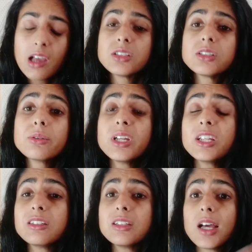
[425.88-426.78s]
so
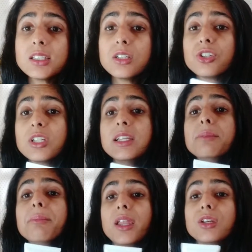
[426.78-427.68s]
it doesn't really
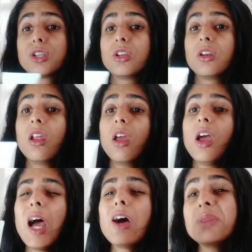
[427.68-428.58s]
mention
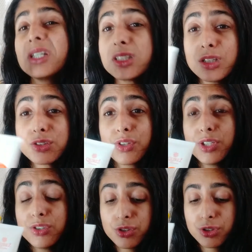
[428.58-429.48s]
how much
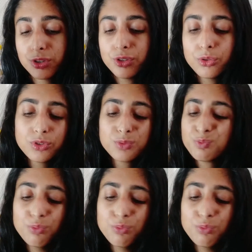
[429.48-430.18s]
sunscreen you should use.